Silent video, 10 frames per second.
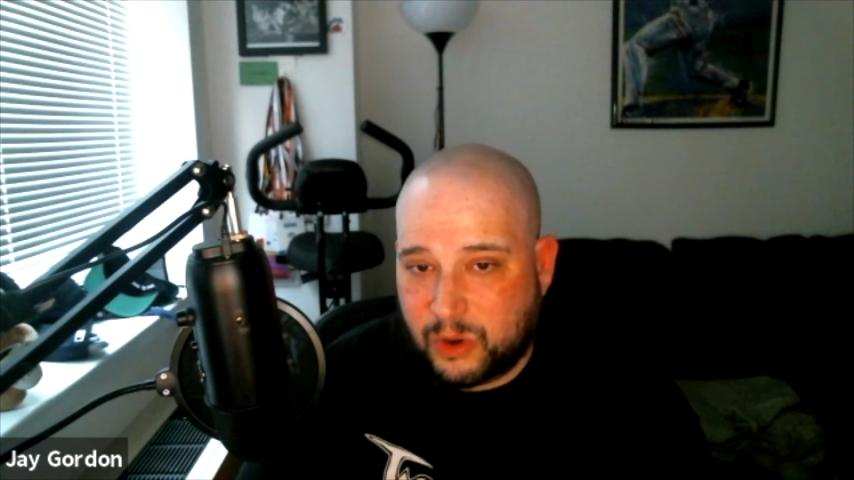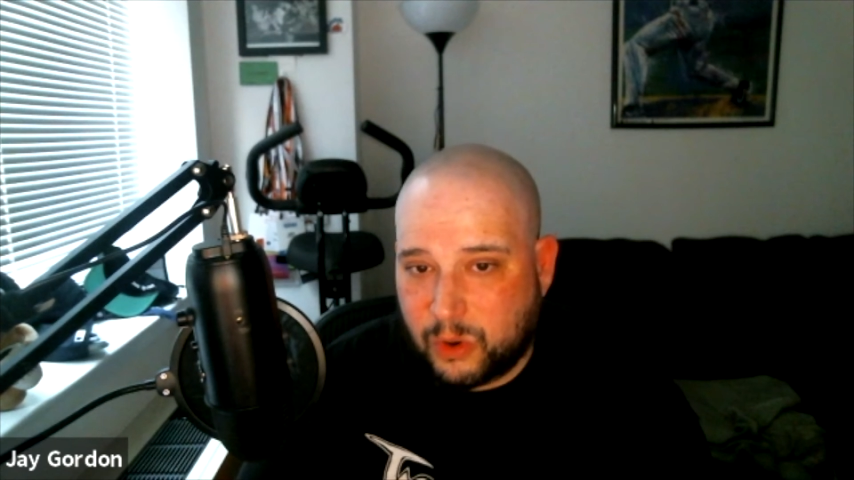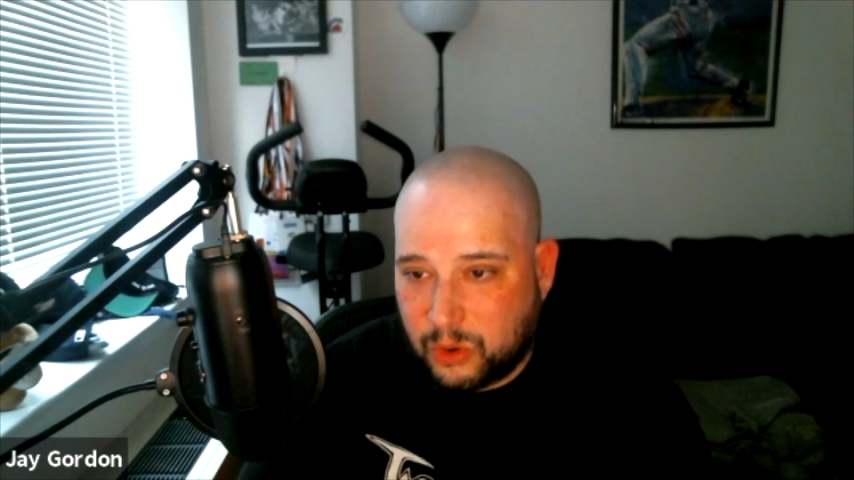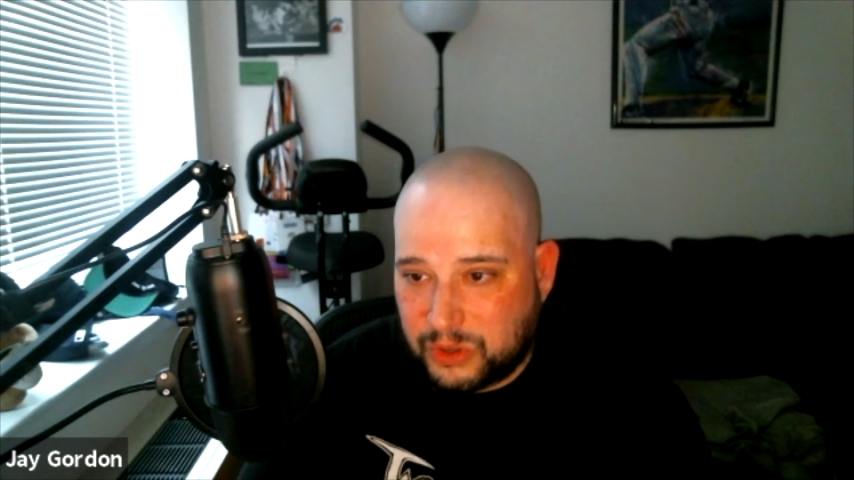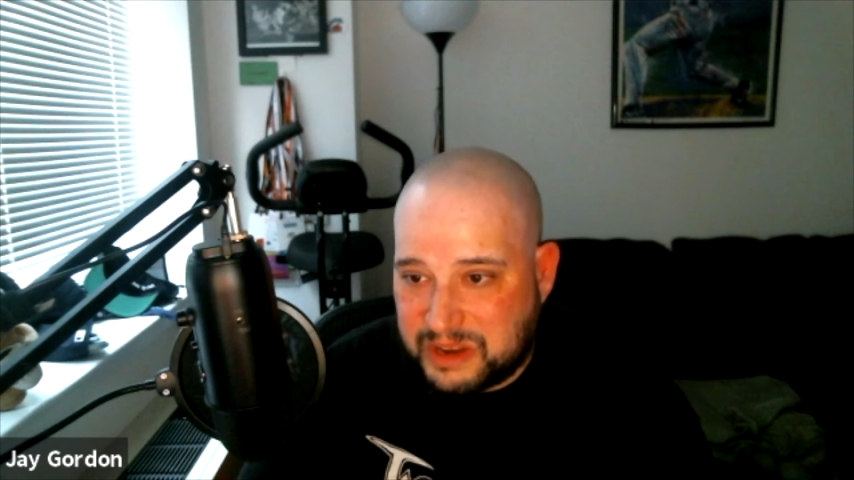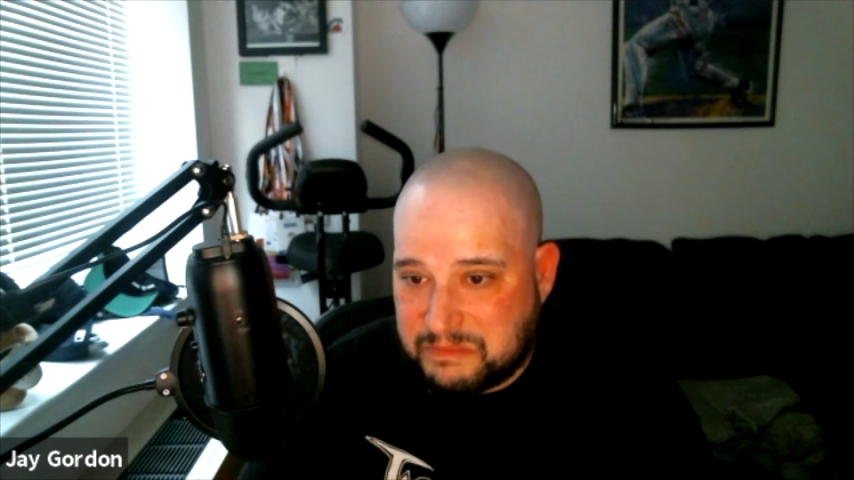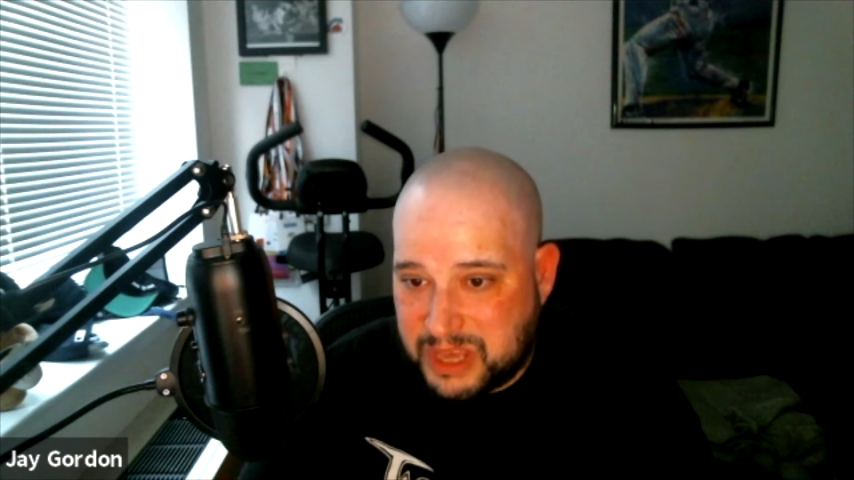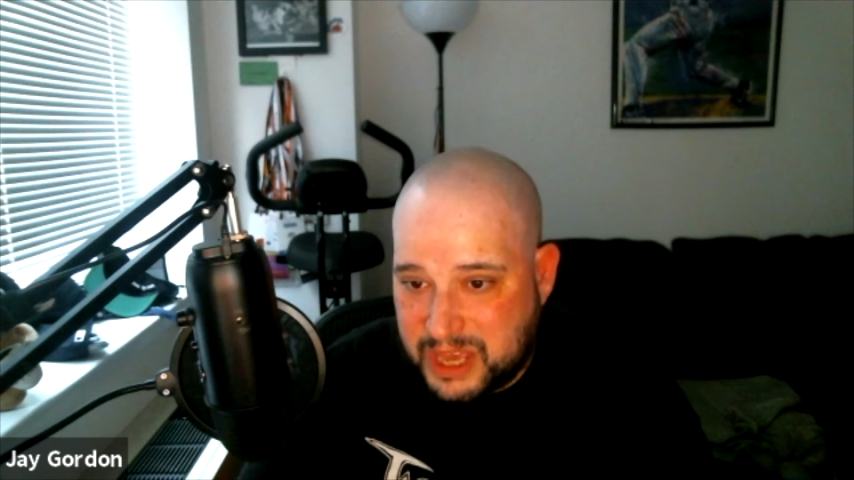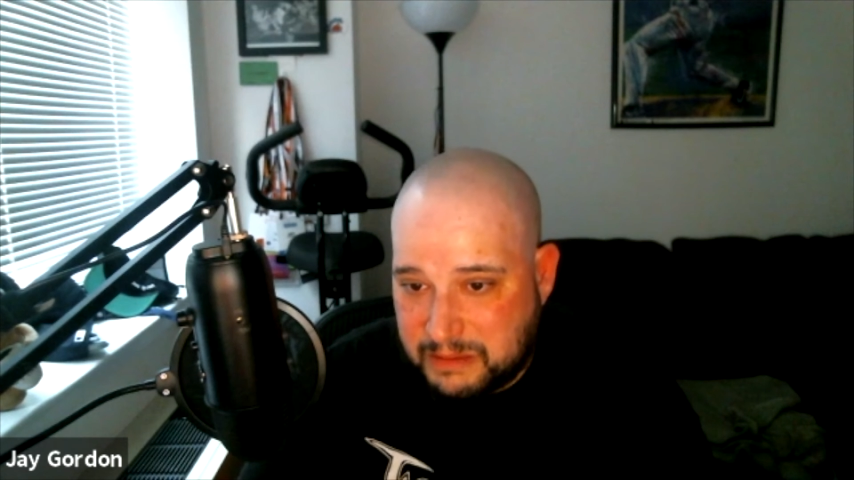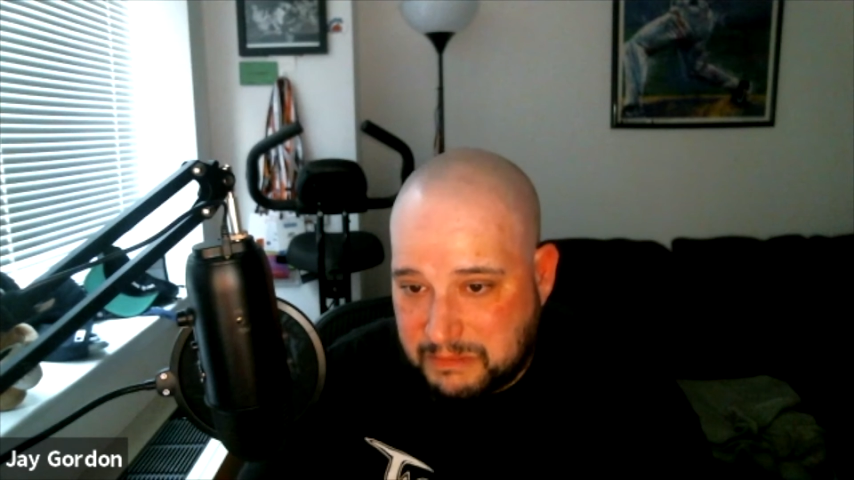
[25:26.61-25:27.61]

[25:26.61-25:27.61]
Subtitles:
old NPM